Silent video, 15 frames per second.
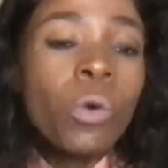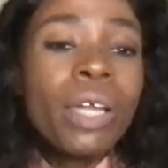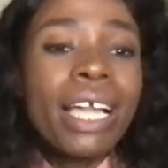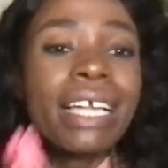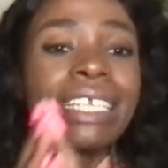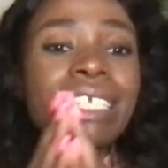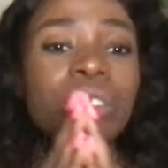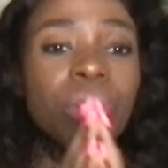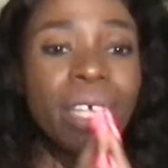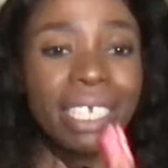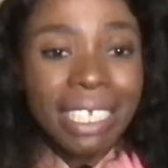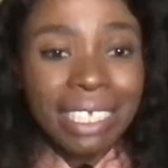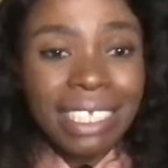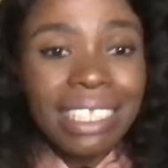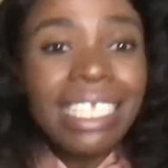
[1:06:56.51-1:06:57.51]
We need to
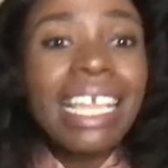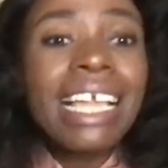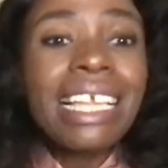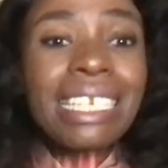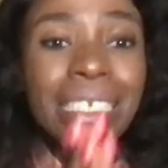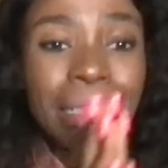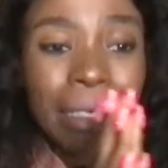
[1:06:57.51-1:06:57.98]
understand